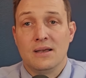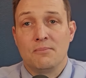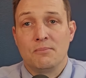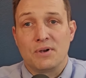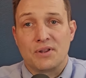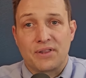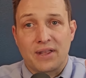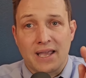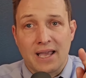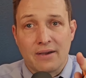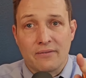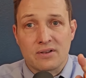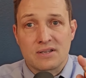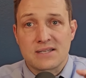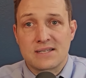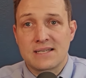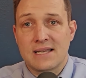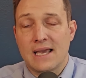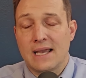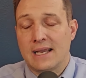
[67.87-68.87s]
But they have a
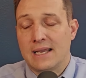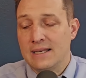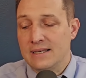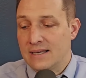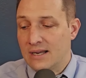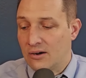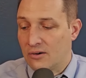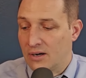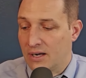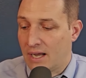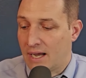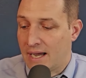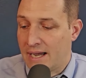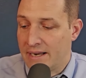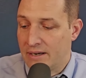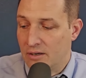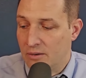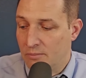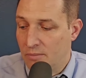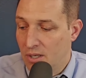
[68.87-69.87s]
secondary
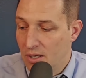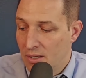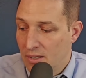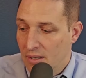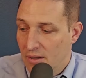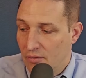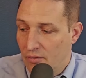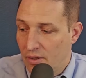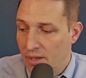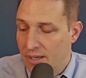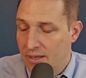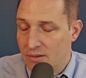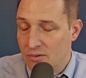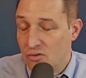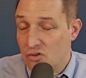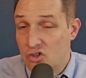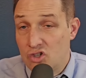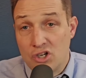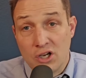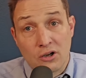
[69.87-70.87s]
item that
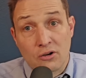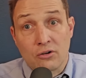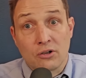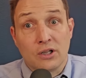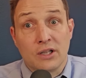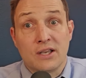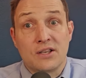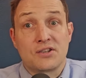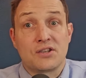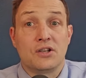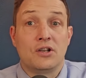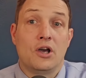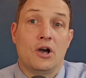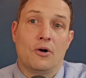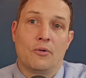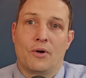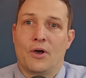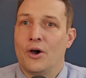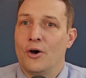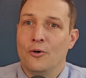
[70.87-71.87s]
generally is a
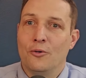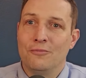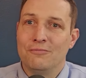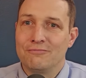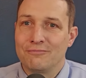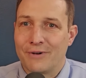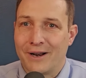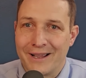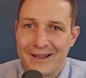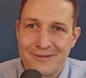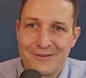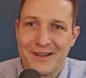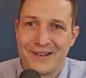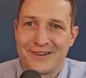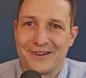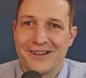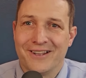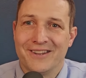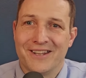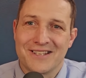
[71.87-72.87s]
no-no, right?
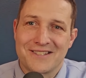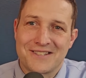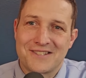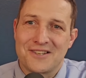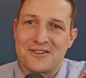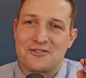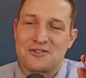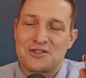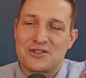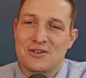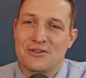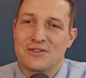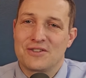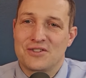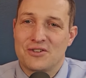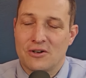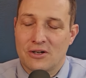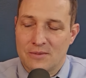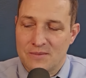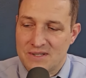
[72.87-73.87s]
Unless it's under certain
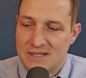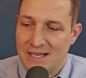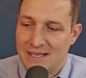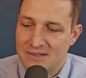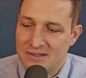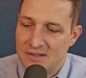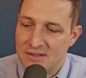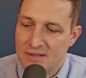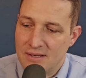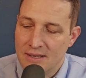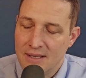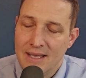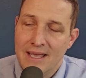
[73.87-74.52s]
circumstances.